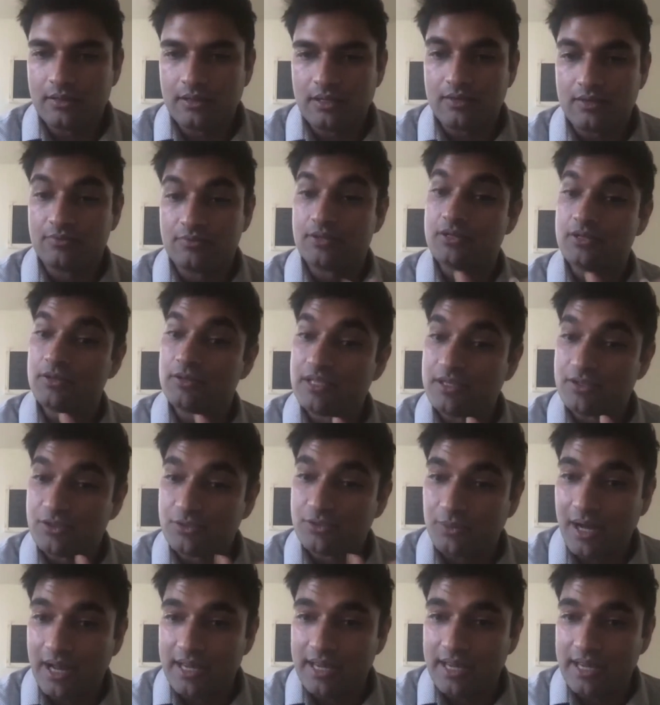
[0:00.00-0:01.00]
And if you do this
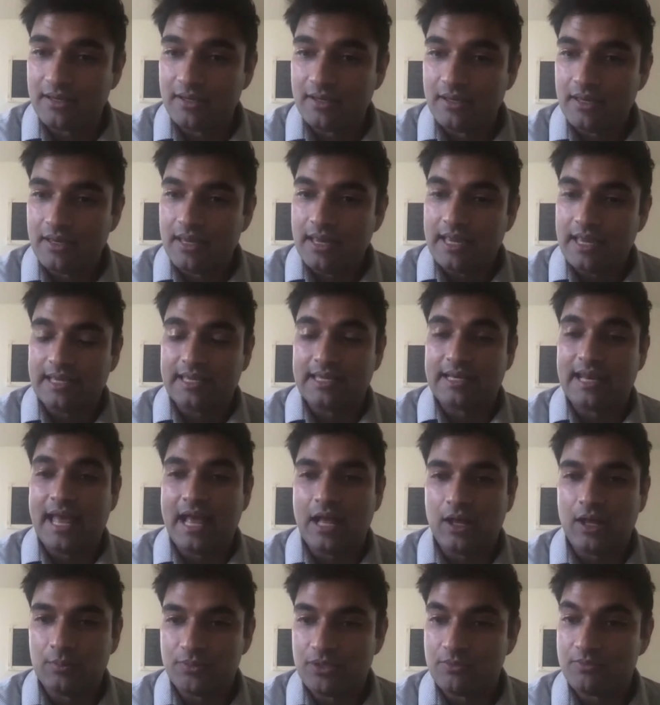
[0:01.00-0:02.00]
right, it can
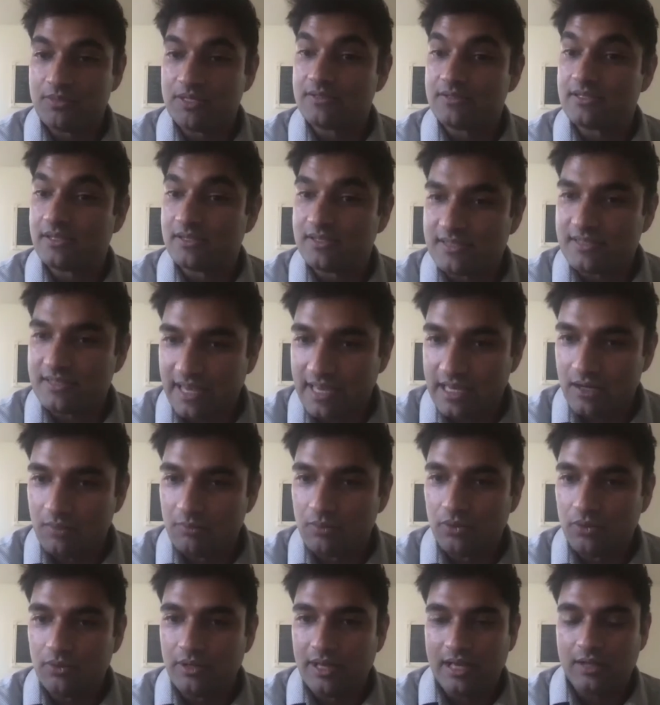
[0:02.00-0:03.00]
help you be
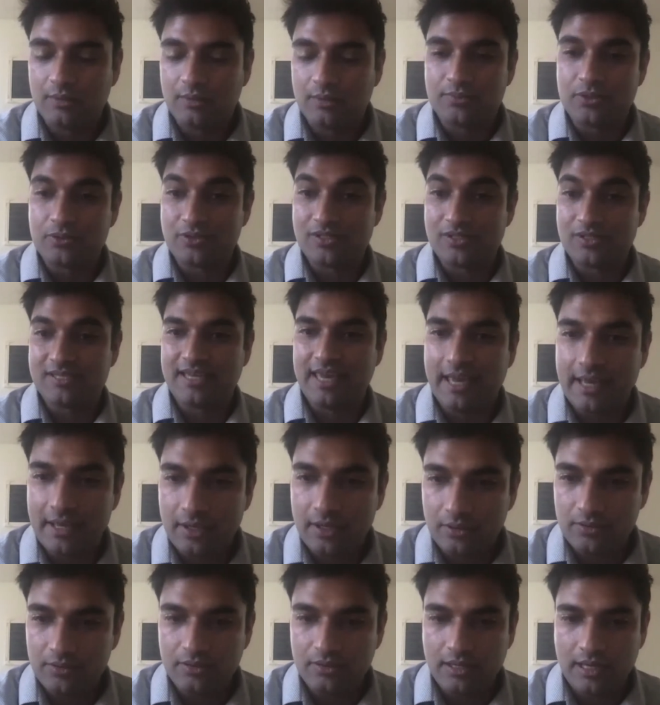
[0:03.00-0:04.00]
sustainable, help you
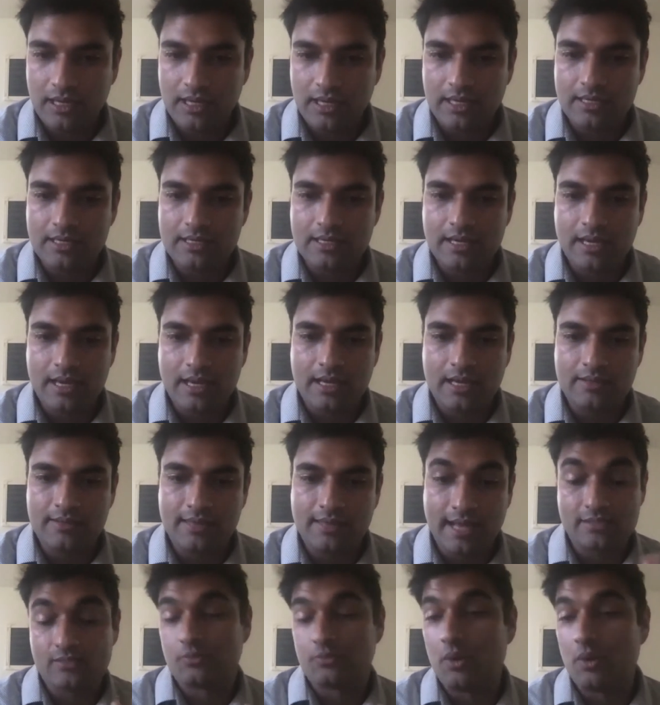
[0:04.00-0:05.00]
scale. And uh,
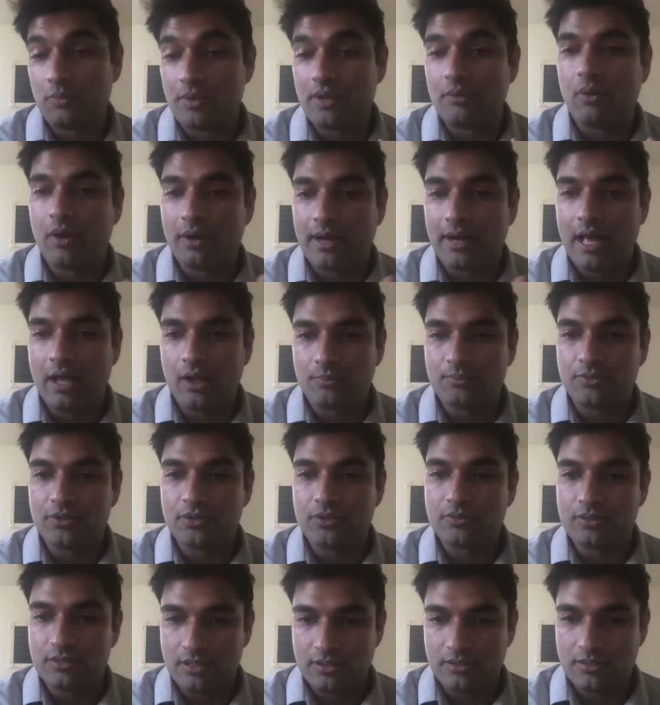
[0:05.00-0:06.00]
that's what we want to help you
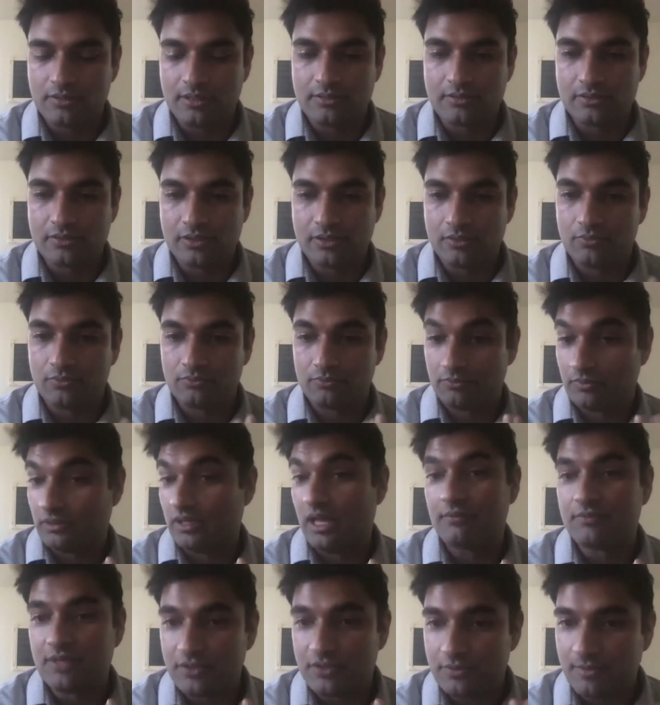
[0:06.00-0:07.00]
do. And so,
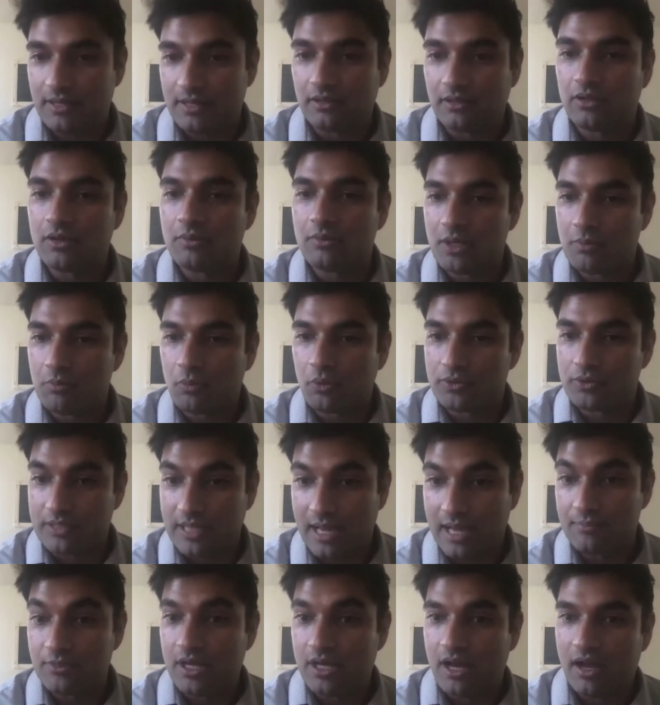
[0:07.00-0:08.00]
love to spend a little bit more
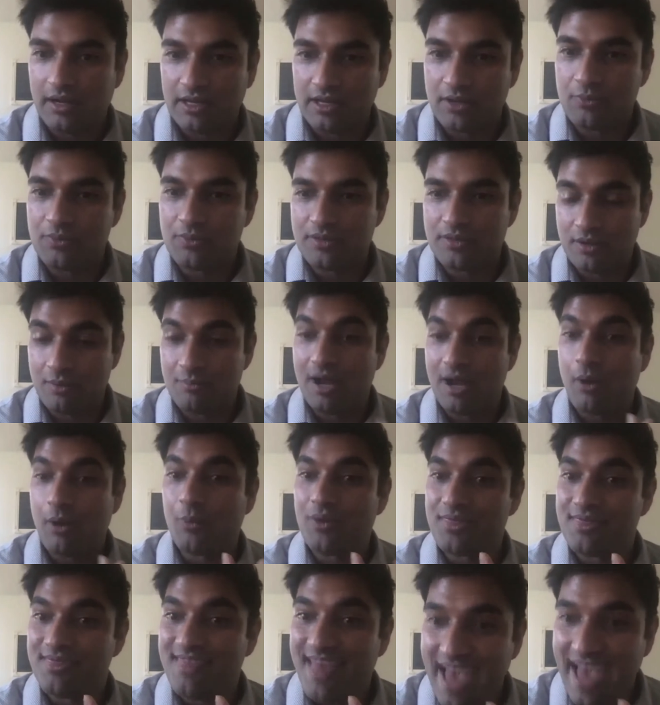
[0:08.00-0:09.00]
time talking with you about
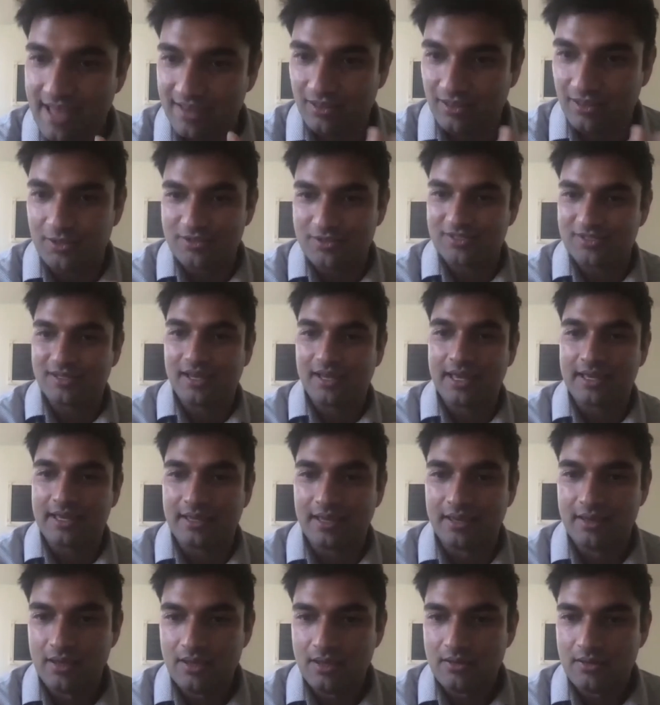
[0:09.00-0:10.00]
what that looks like
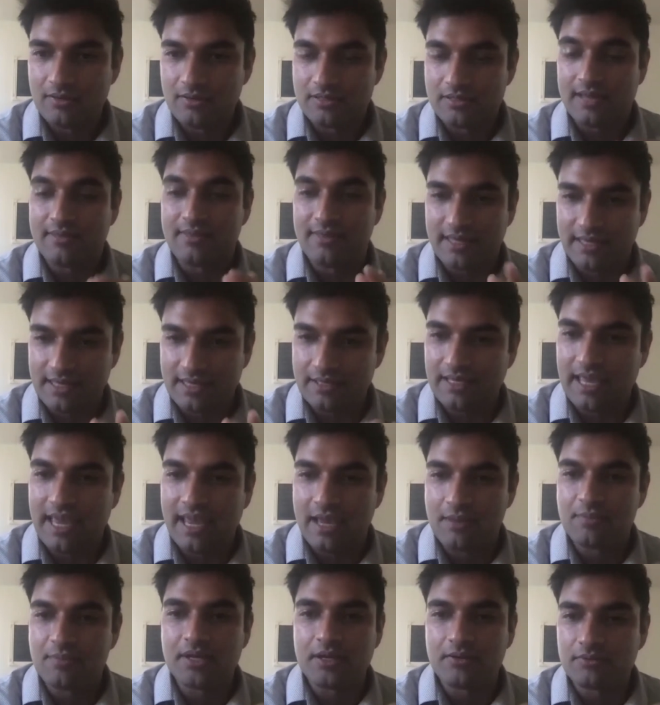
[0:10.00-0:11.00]
because I think it
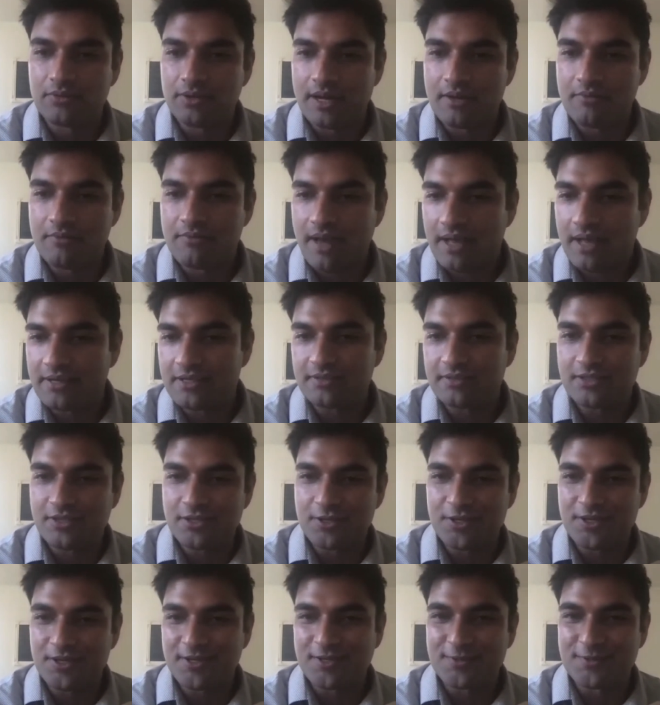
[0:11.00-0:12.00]
can be of great value to
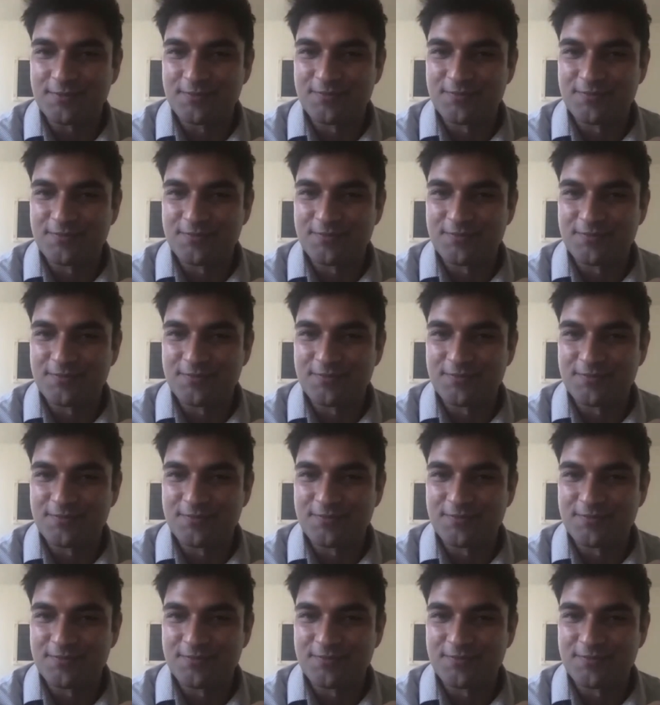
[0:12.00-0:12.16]
you.